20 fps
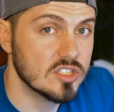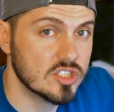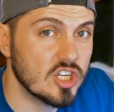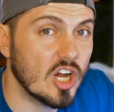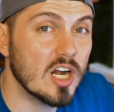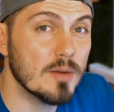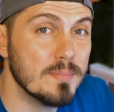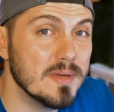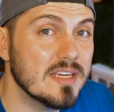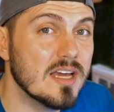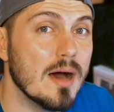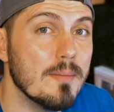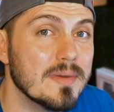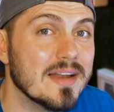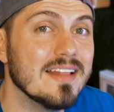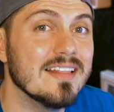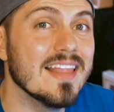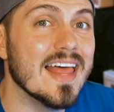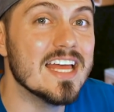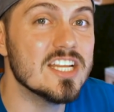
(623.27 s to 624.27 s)
started becoming
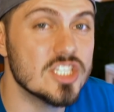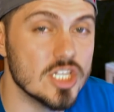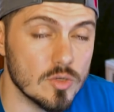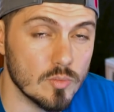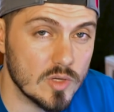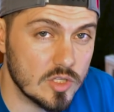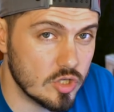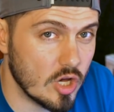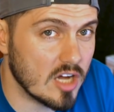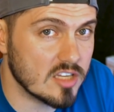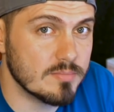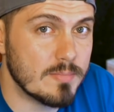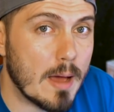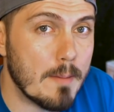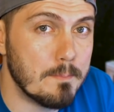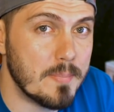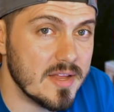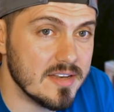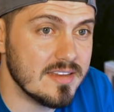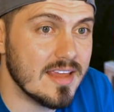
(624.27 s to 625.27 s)
a legend. We talked
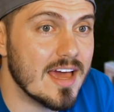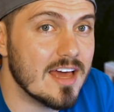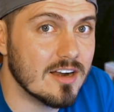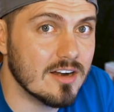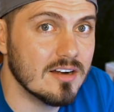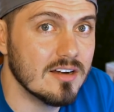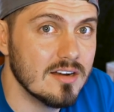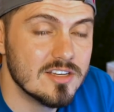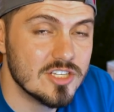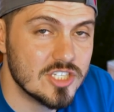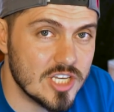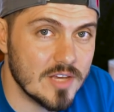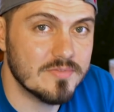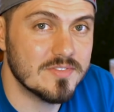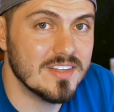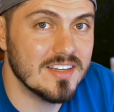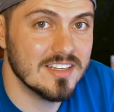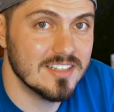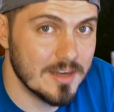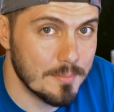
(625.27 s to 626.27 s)
about Ben Yedder
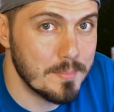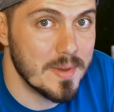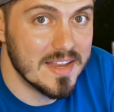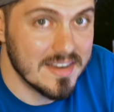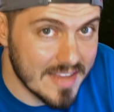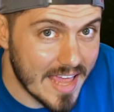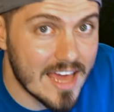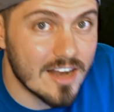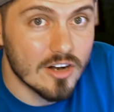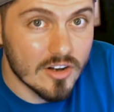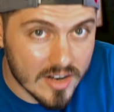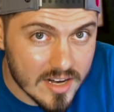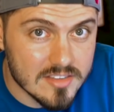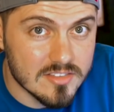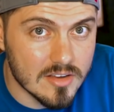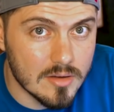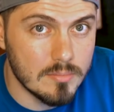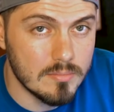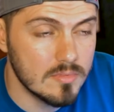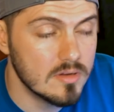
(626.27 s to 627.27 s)
shifting into Ben Yedderism.